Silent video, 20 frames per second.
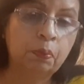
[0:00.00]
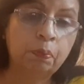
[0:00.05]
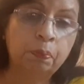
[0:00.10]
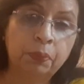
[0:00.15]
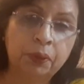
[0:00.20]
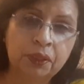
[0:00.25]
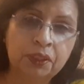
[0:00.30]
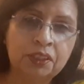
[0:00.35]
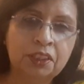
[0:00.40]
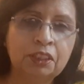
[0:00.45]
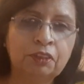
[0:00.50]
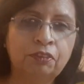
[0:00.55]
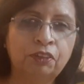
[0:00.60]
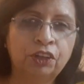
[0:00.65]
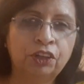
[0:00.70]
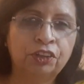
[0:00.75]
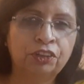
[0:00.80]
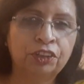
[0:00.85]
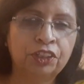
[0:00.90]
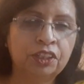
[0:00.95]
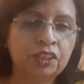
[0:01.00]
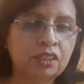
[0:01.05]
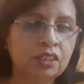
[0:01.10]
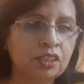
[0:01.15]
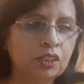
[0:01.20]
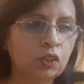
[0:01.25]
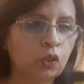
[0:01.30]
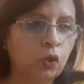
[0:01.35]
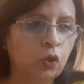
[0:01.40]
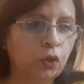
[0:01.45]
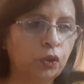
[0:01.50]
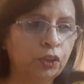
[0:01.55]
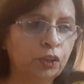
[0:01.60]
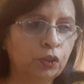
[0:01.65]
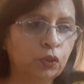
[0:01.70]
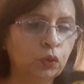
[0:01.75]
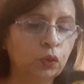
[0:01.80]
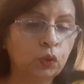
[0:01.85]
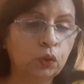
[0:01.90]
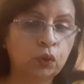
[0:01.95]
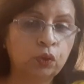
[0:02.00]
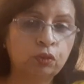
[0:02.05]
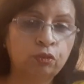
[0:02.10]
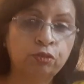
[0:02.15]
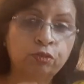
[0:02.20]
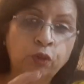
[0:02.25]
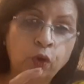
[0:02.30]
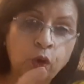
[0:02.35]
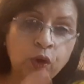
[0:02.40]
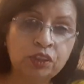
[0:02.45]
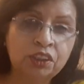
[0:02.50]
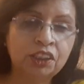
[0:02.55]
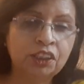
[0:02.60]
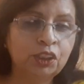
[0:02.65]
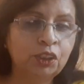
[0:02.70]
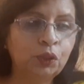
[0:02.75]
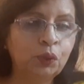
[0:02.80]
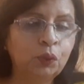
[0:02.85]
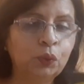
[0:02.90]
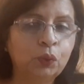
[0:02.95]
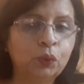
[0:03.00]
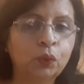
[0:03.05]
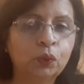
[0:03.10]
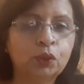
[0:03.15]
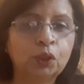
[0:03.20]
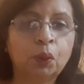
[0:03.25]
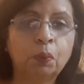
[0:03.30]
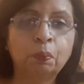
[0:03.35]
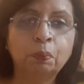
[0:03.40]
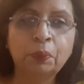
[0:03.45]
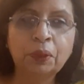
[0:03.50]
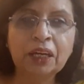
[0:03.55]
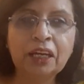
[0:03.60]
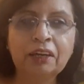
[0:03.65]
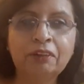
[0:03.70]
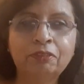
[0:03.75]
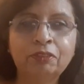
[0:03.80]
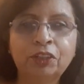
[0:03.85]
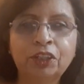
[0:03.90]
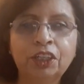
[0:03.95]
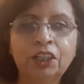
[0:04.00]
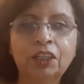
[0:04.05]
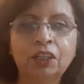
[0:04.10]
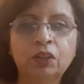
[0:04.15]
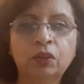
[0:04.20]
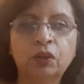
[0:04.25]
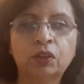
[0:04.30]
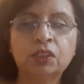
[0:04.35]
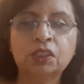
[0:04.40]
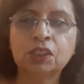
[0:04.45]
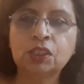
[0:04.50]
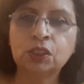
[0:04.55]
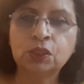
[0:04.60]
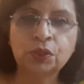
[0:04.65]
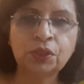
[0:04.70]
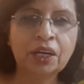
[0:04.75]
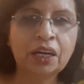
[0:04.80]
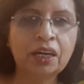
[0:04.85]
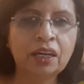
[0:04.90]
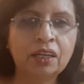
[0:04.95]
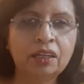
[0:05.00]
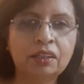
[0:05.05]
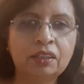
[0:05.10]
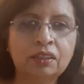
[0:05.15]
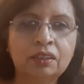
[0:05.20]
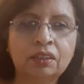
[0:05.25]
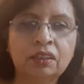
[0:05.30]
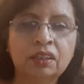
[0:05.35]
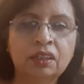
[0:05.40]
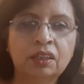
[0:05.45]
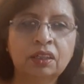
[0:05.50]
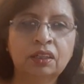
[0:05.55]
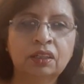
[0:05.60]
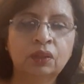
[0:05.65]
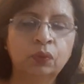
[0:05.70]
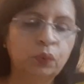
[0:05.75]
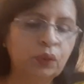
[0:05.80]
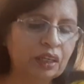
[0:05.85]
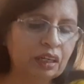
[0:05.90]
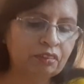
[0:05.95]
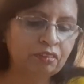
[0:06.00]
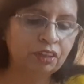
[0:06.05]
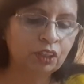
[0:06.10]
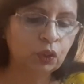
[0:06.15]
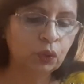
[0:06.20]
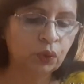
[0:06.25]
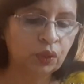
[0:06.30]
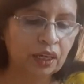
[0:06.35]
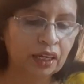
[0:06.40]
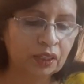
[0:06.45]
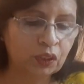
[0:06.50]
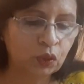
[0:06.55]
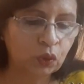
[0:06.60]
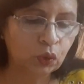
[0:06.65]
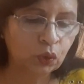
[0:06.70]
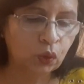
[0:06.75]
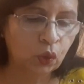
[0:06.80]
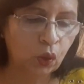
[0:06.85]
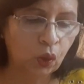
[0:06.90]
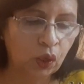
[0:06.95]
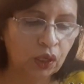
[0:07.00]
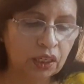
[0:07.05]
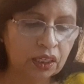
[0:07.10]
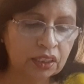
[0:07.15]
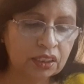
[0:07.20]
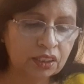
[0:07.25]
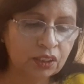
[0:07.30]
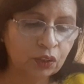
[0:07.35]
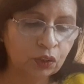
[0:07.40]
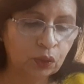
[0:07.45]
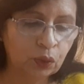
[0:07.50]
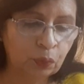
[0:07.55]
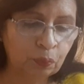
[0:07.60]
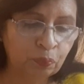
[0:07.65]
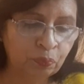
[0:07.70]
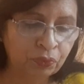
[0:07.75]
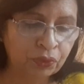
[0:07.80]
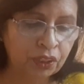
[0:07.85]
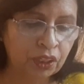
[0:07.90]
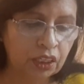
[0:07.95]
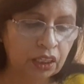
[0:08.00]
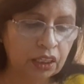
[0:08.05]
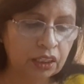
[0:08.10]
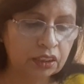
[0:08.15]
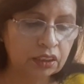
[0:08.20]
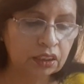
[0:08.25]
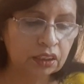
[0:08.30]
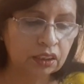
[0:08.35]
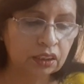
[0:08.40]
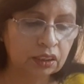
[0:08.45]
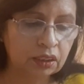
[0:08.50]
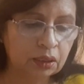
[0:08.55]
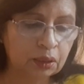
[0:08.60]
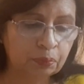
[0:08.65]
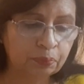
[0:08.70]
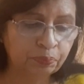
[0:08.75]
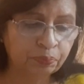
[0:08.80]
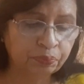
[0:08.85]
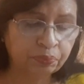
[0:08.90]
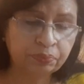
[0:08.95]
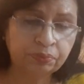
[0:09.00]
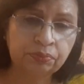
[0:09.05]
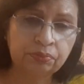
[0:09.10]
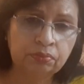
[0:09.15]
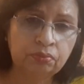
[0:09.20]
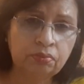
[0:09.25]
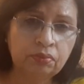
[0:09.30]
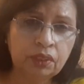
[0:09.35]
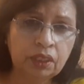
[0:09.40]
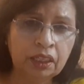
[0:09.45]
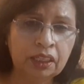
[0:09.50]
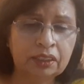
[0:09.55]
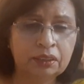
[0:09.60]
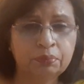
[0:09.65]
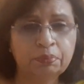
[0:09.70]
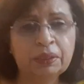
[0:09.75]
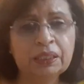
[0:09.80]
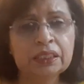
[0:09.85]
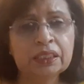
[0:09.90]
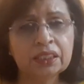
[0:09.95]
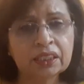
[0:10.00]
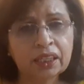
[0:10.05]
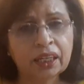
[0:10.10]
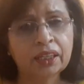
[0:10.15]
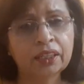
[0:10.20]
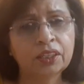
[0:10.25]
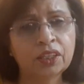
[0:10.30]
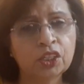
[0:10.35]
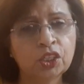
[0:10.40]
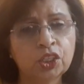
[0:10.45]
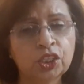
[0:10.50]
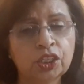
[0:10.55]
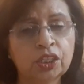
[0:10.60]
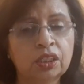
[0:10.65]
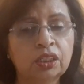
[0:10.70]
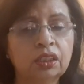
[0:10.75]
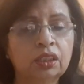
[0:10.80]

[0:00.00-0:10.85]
perseverance or, fortitude or bravery or strength, whatever you'd like to call it, It means courage